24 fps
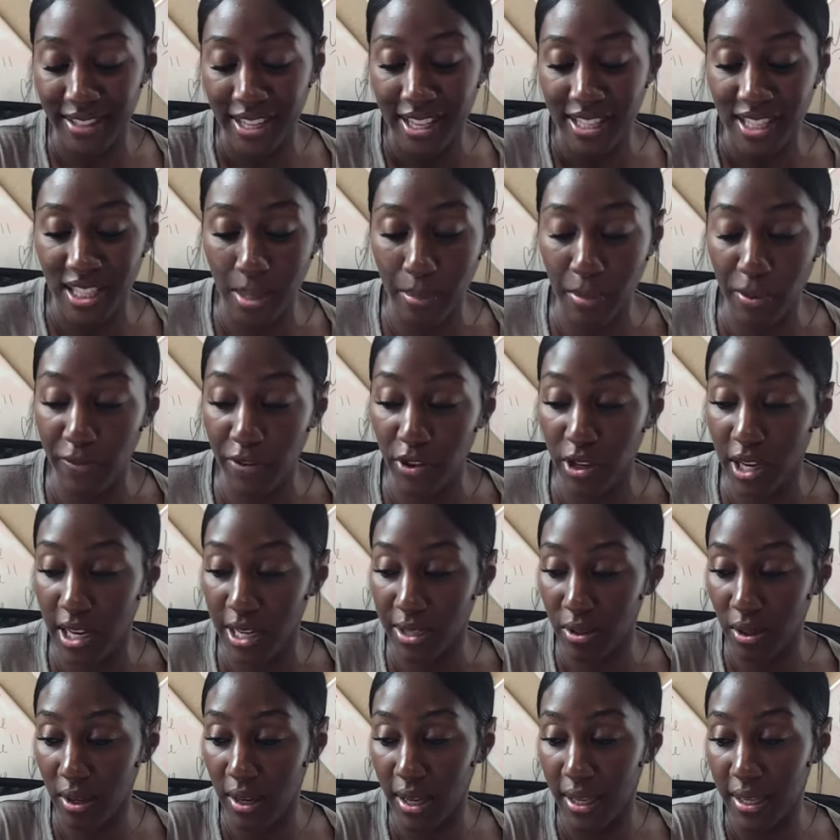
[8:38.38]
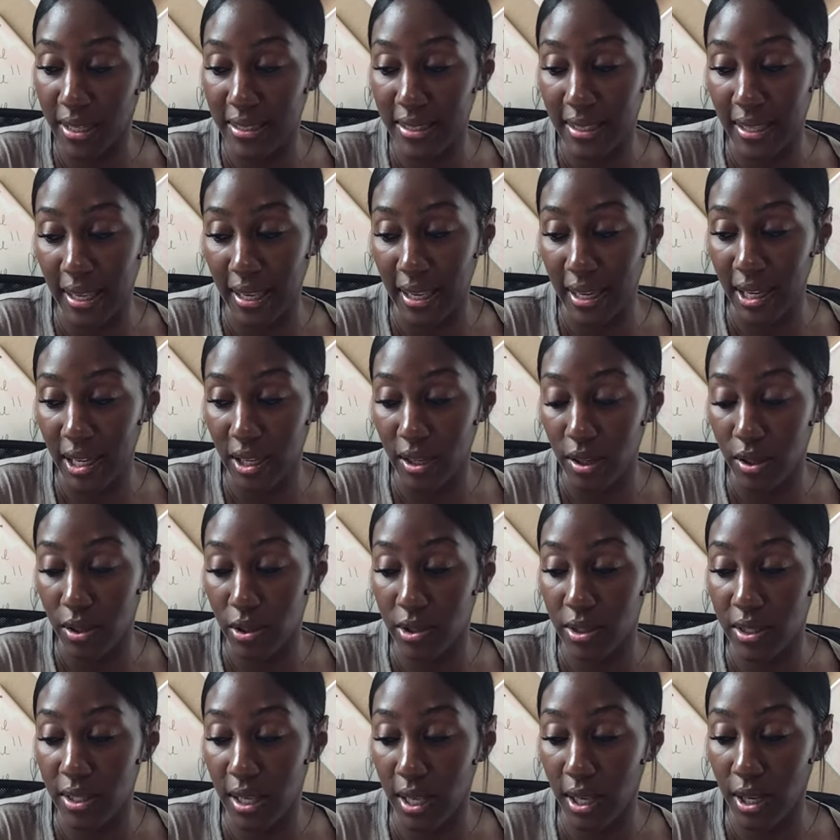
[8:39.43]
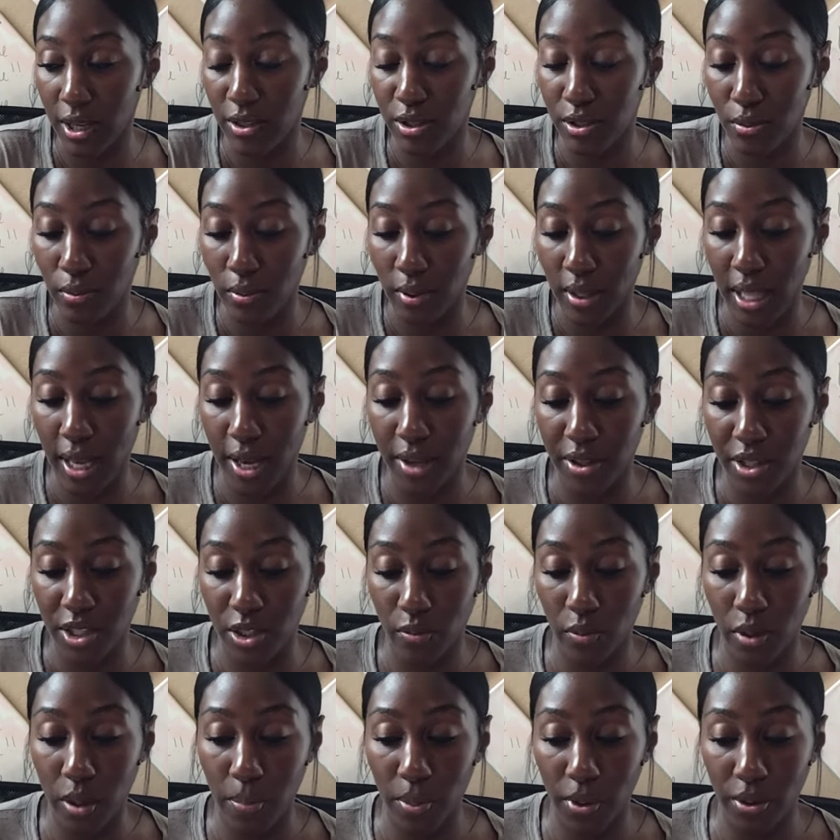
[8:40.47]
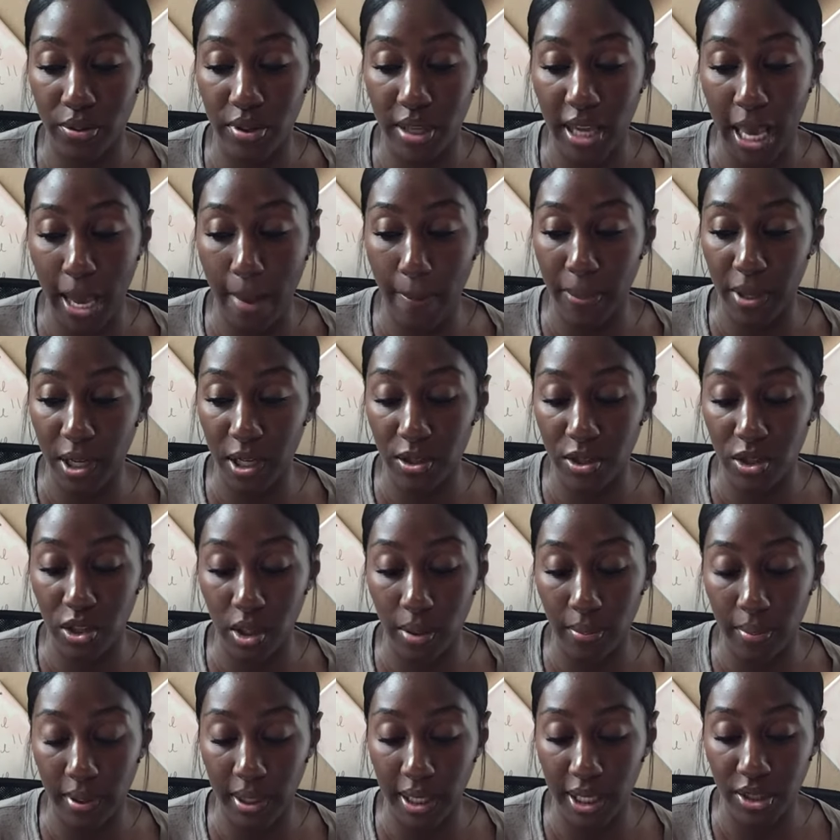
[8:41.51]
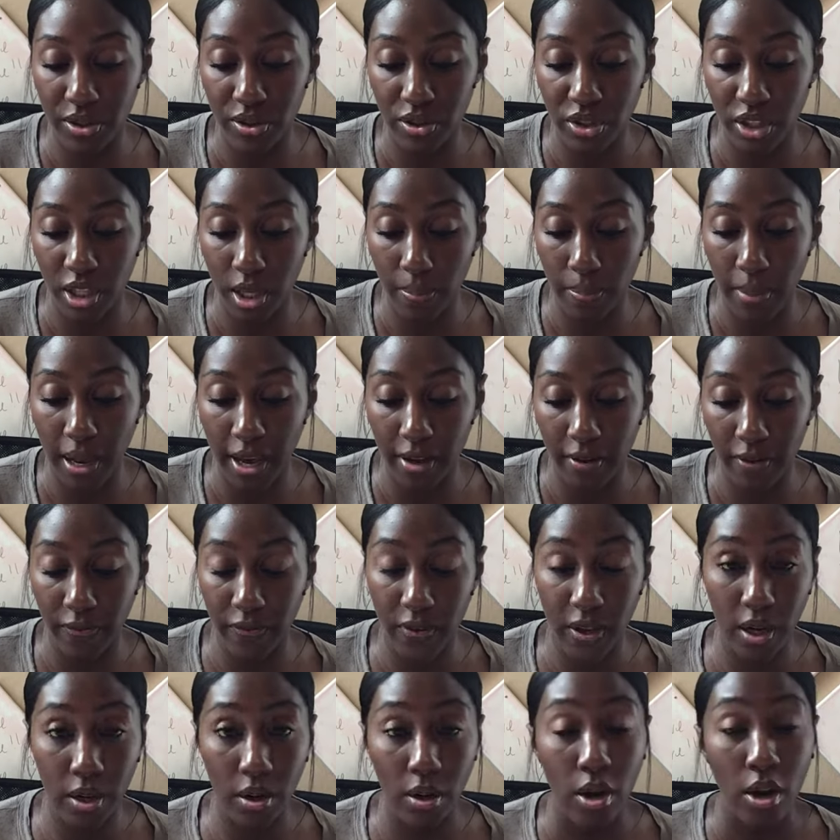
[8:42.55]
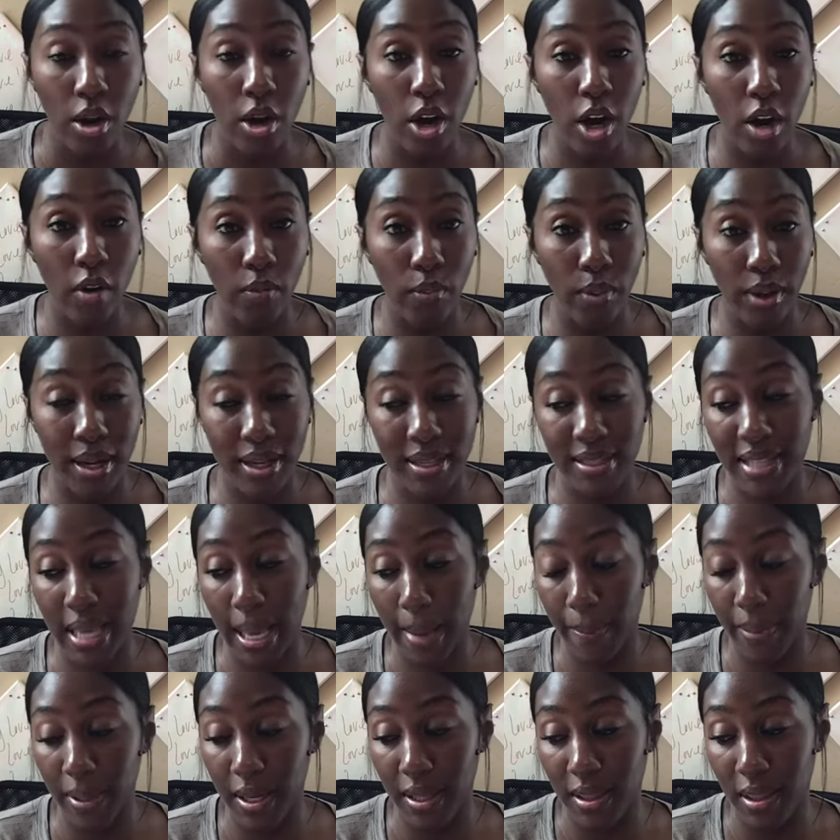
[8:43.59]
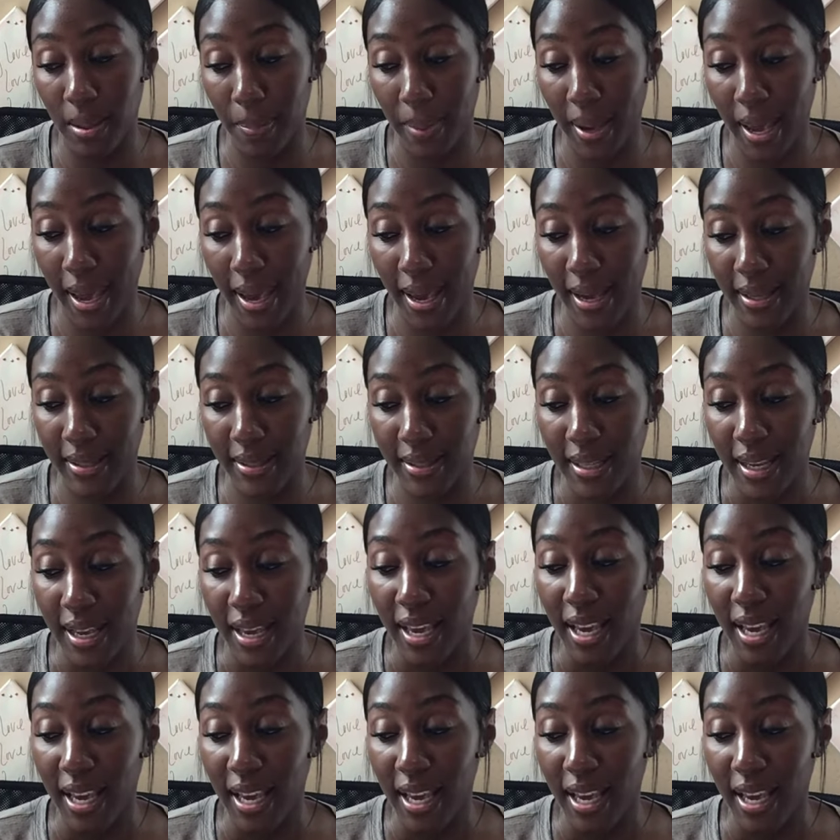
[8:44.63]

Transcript: Some of you guys are kind of scared. You're scared to allow this rebirth to happen into your relationship out of fear of what has happened in the past.